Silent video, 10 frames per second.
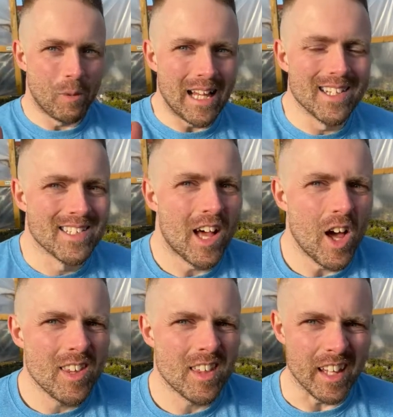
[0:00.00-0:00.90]
Plants that
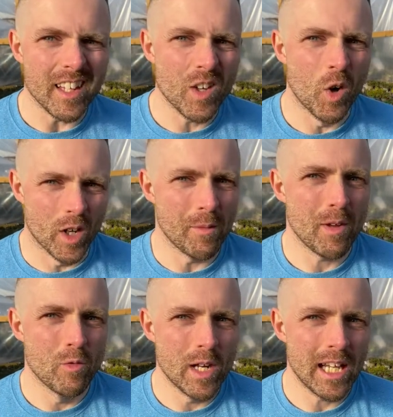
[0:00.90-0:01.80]
I think you're going to
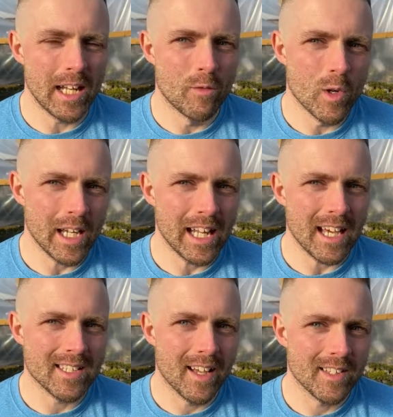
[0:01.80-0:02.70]
be really
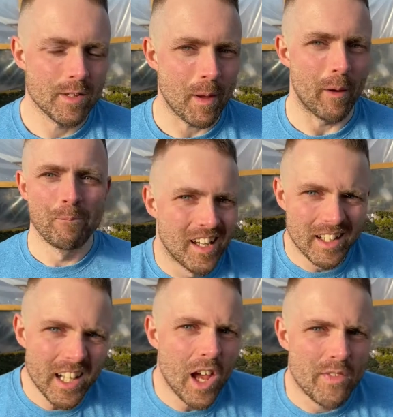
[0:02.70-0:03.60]
excited about.
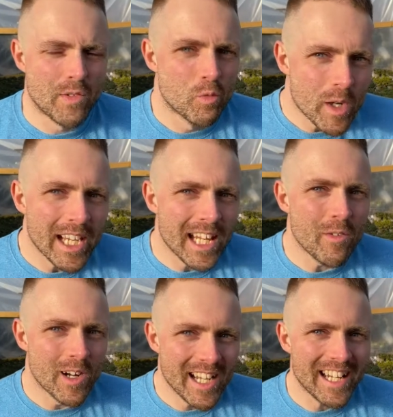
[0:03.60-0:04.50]
Life's
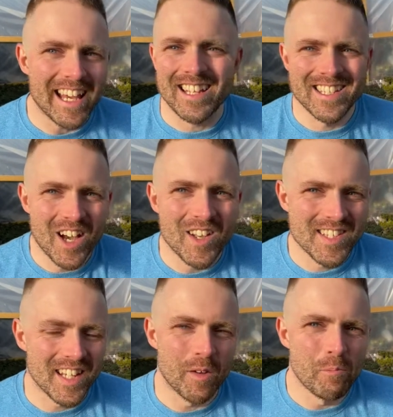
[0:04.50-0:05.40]
really
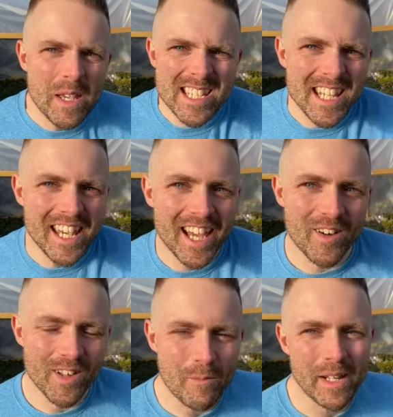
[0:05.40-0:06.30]
exciting and busy
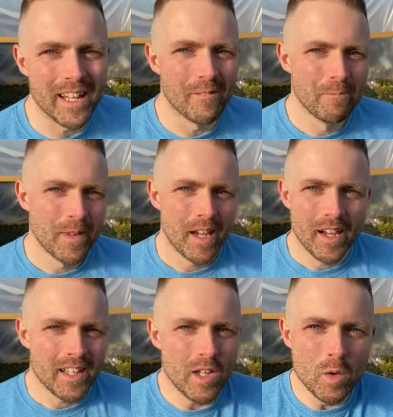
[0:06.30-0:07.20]
here at the minute.
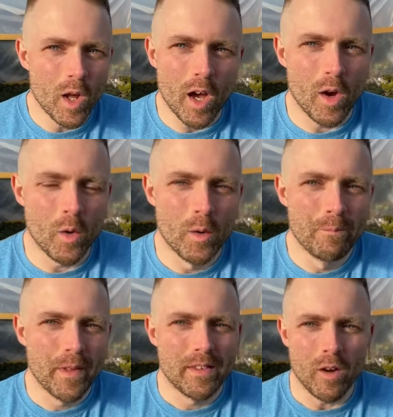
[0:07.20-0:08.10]
You know
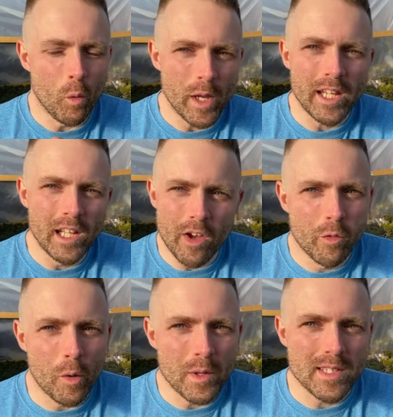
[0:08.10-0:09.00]
that we
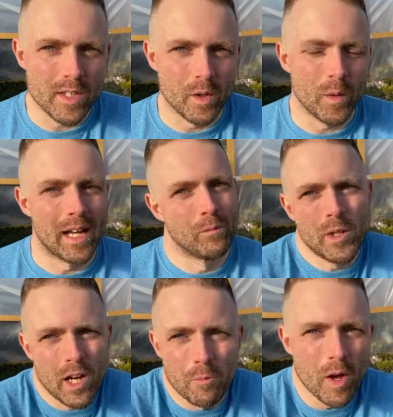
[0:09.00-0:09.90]
love what we do and
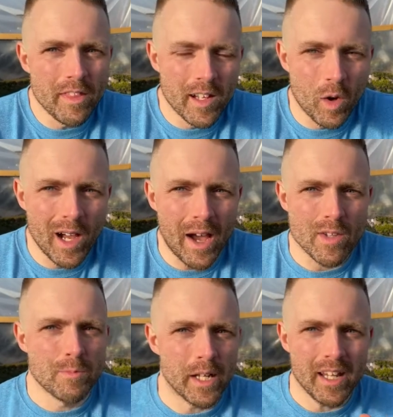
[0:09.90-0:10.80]
we don't mind the long
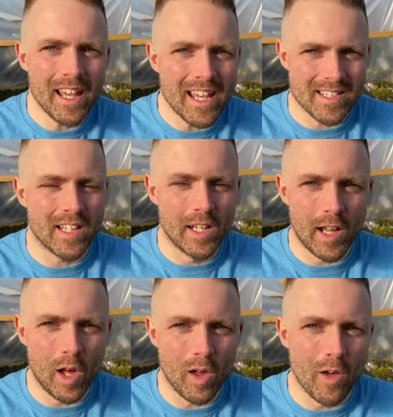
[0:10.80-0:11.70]
hours, but it is a
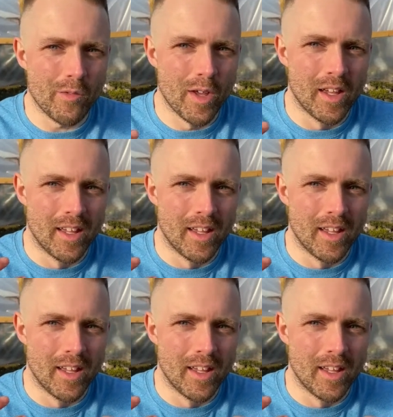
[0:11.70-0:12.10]
lot of